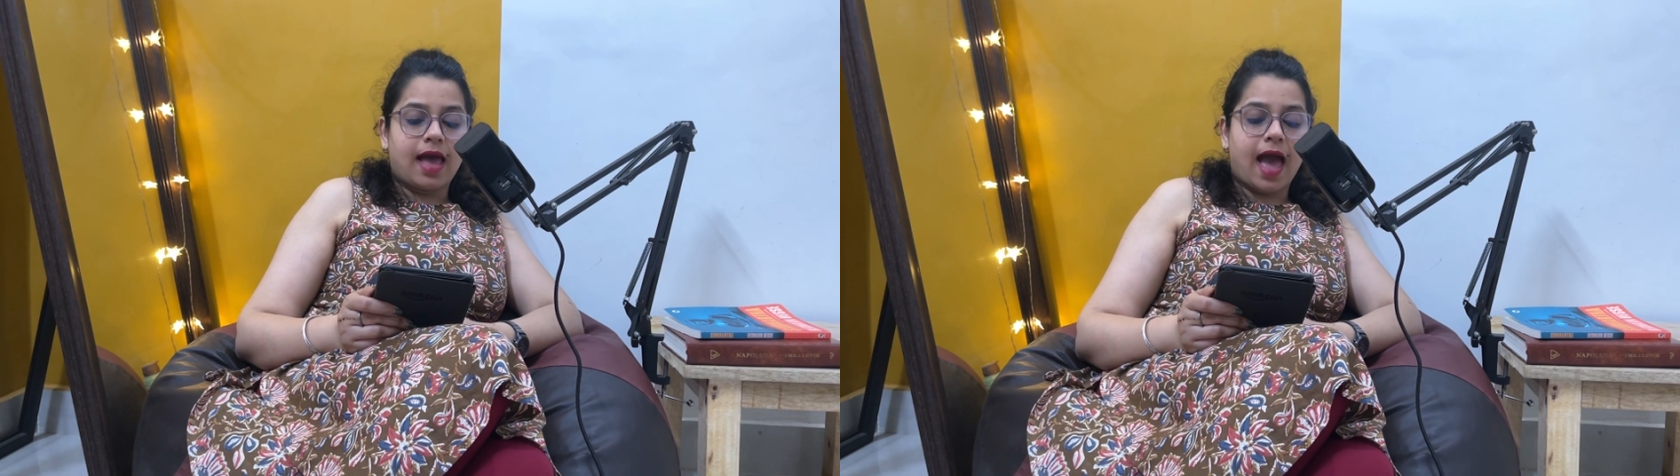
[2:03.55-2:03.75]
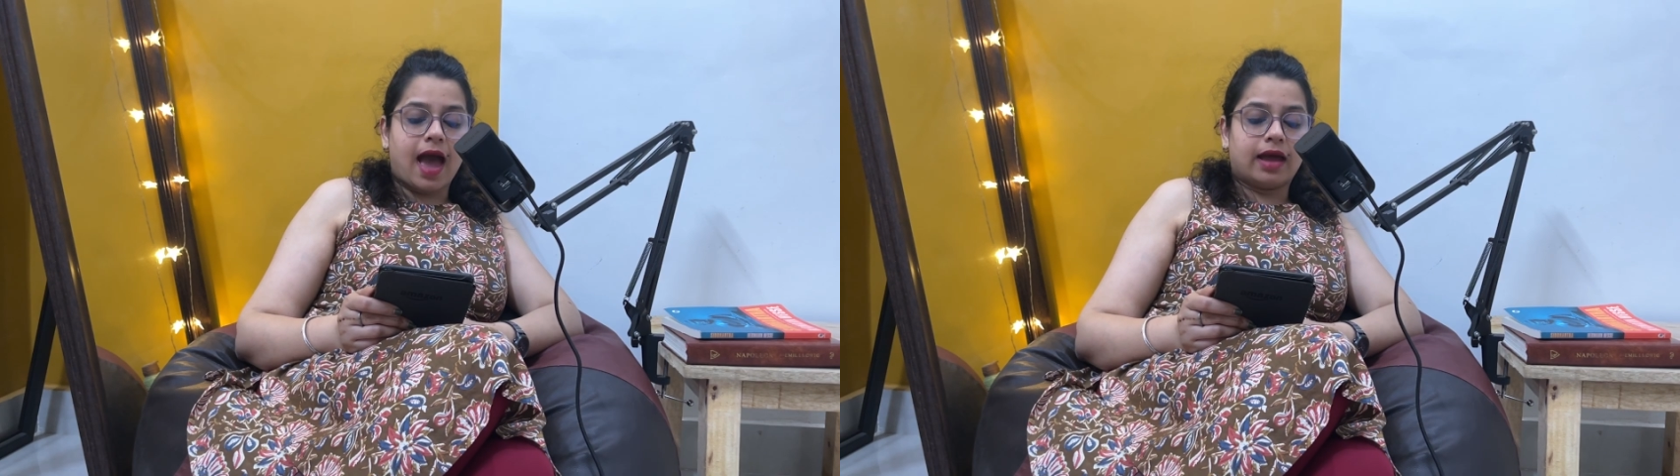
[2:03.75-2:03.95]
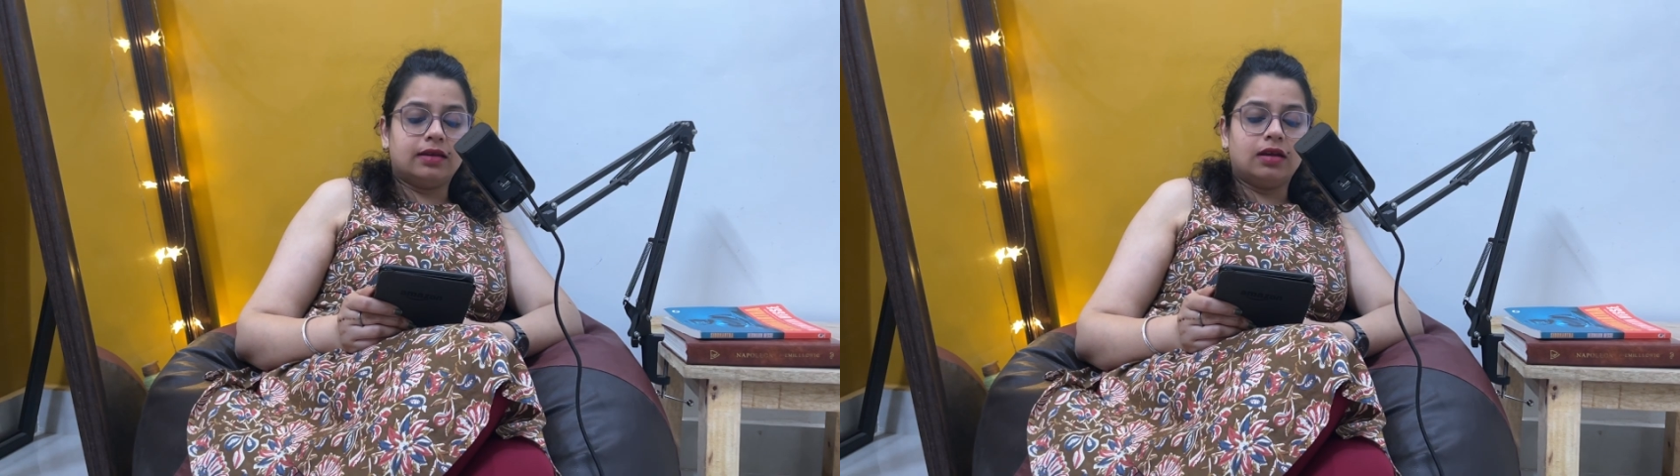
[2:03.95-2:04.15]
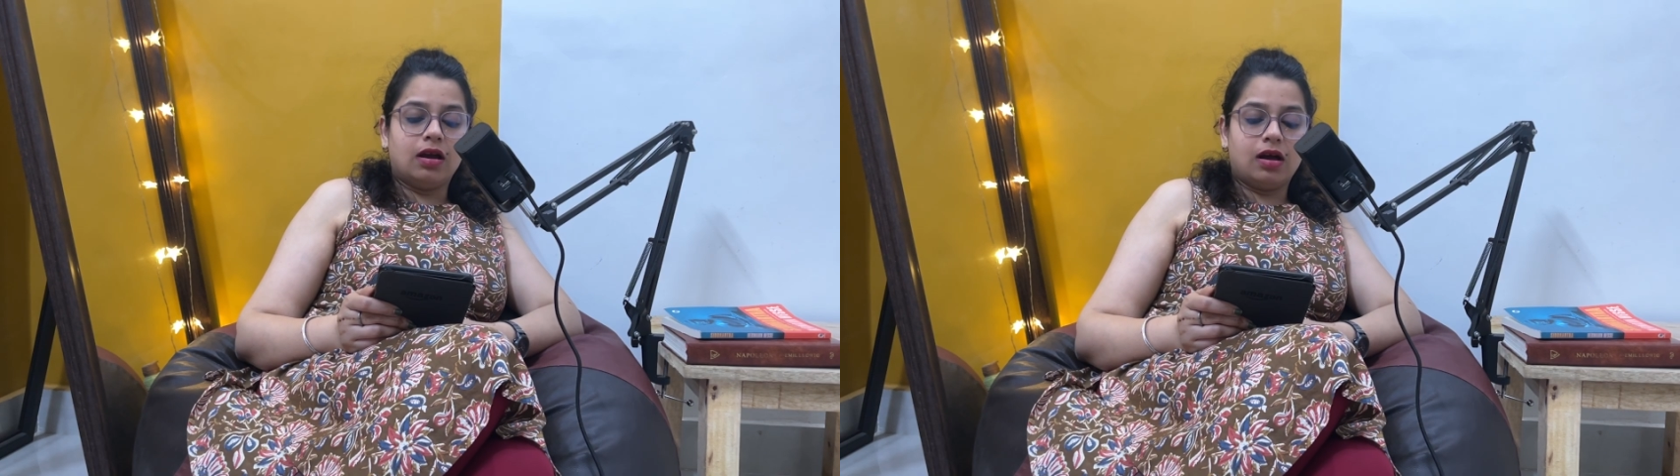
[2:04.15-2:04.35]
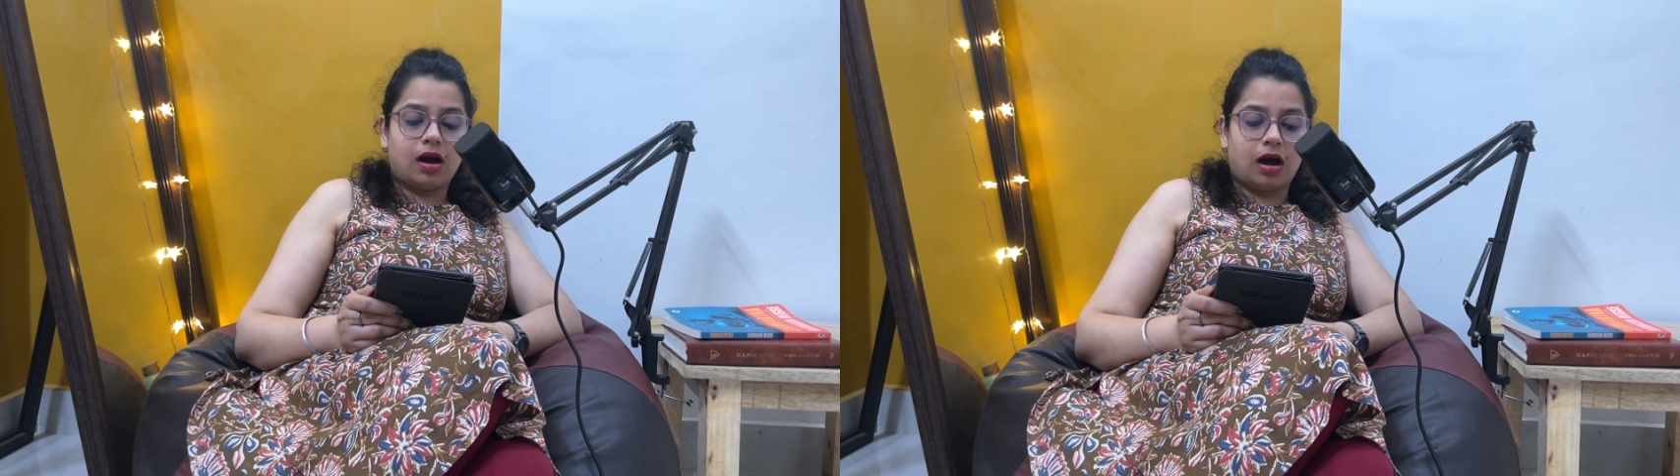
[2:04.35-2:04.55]

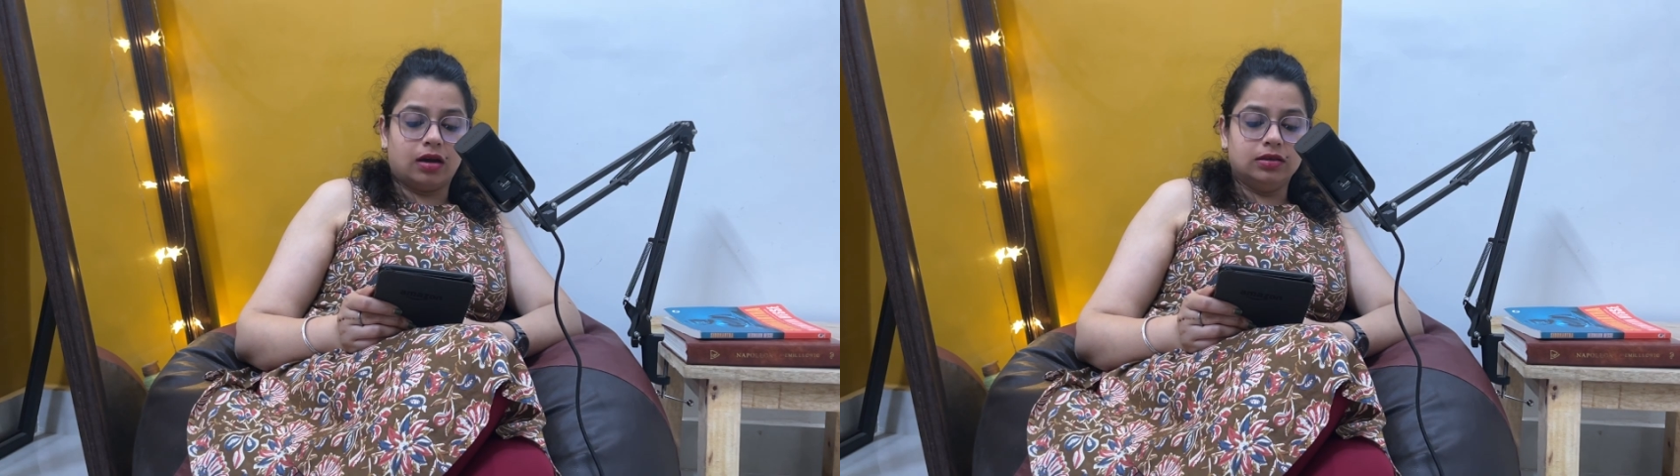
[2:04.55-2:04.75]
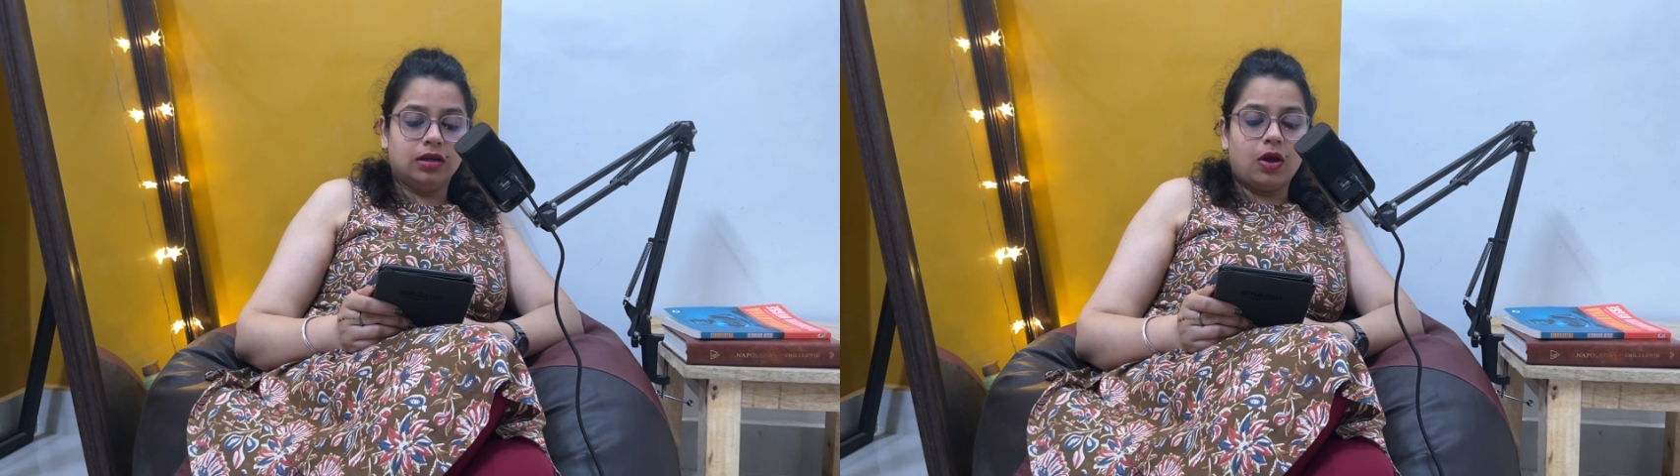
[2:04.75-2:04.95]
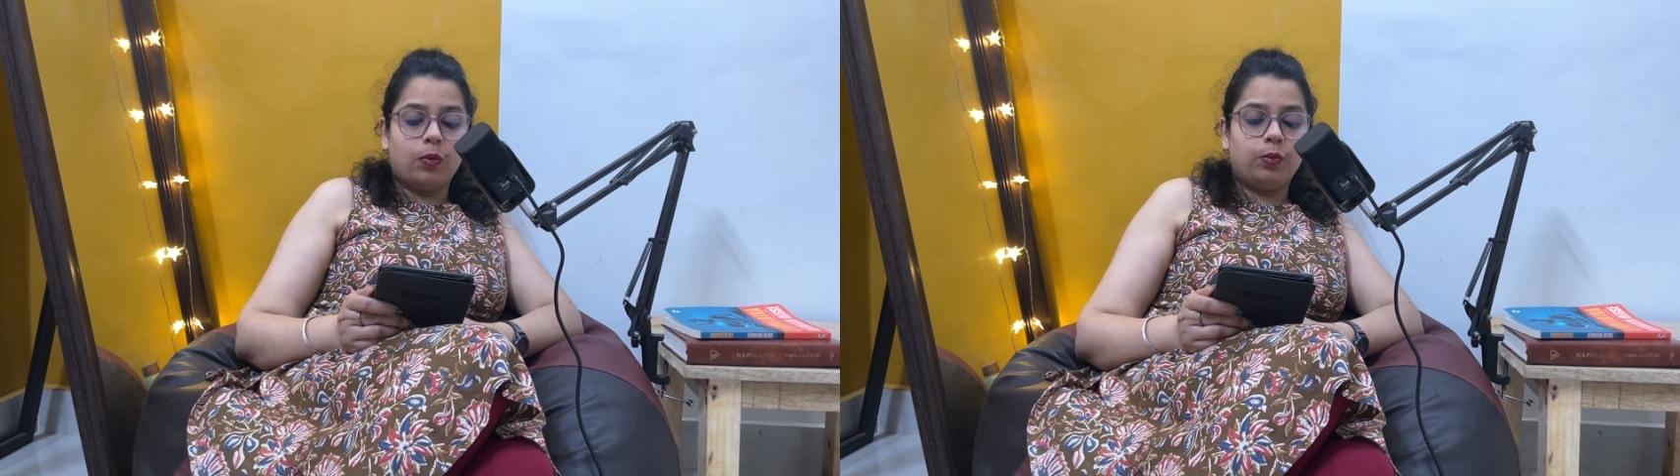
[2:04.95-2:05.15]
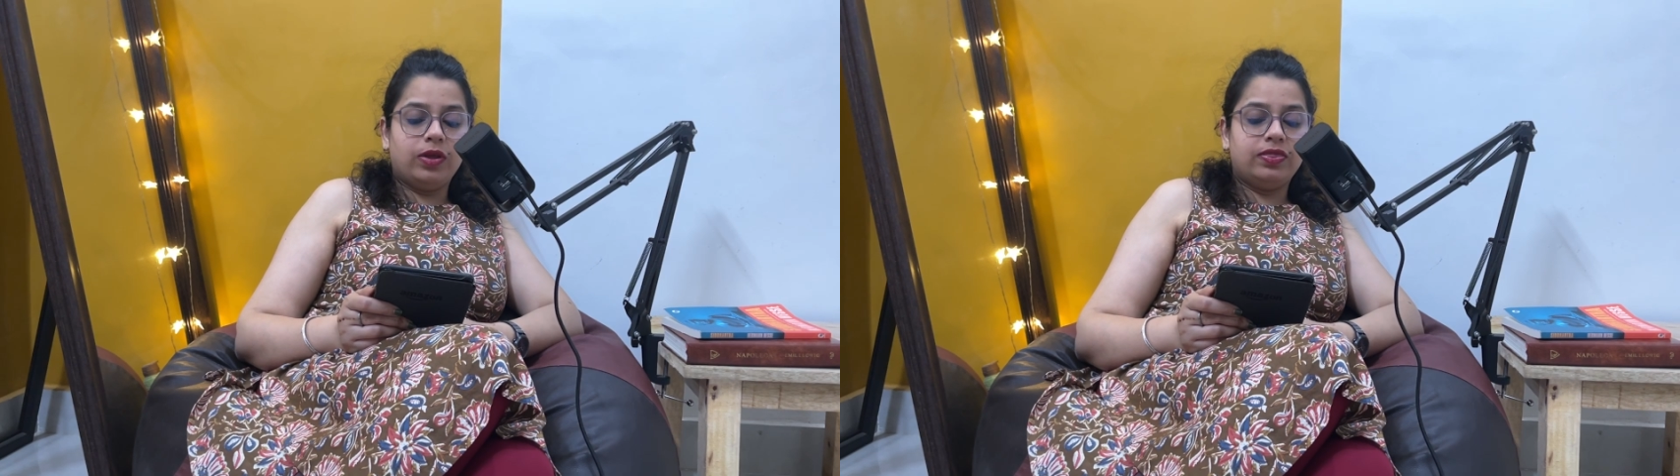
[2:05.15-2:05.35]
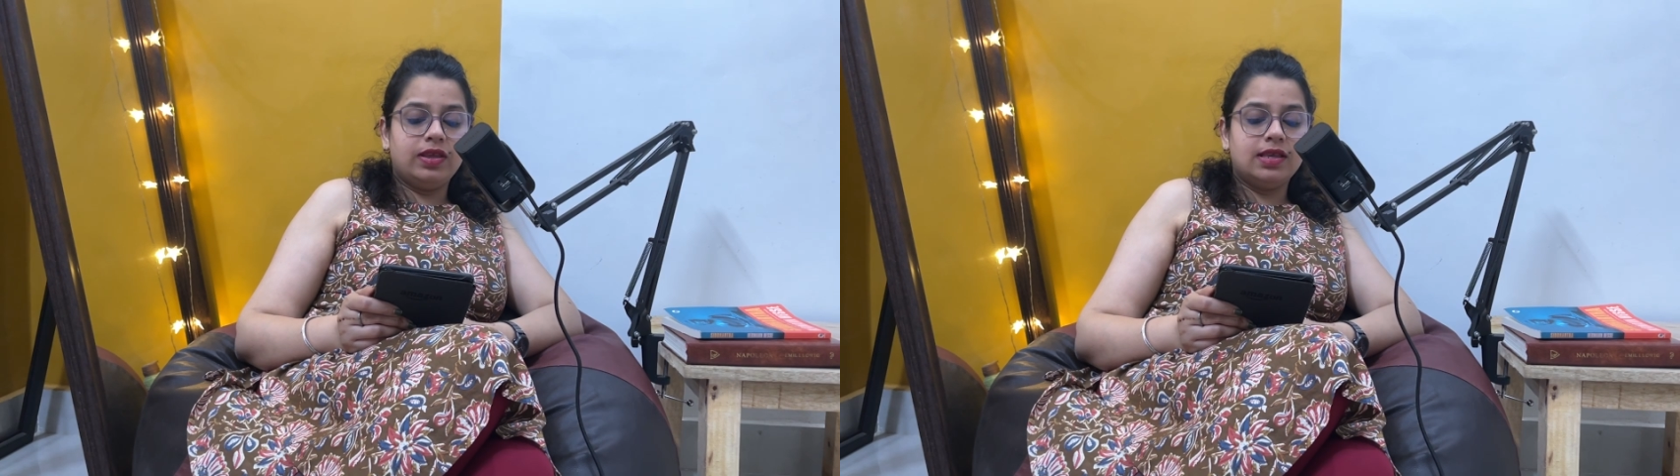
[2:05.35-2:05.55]
and guard
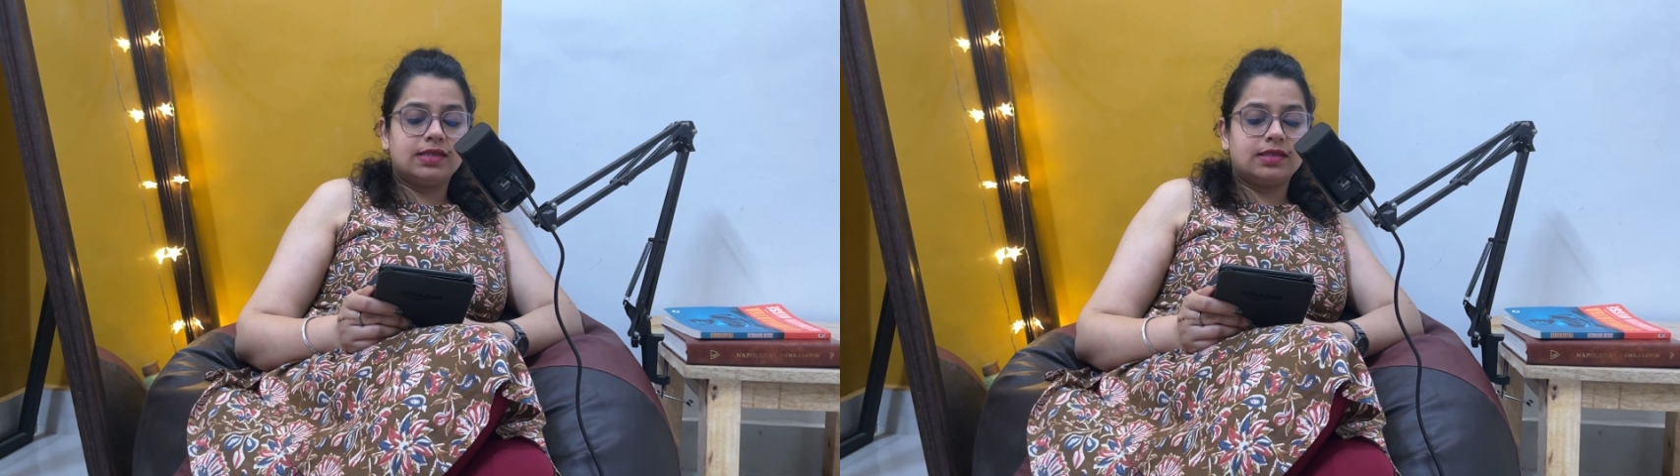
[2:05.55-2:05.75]
with these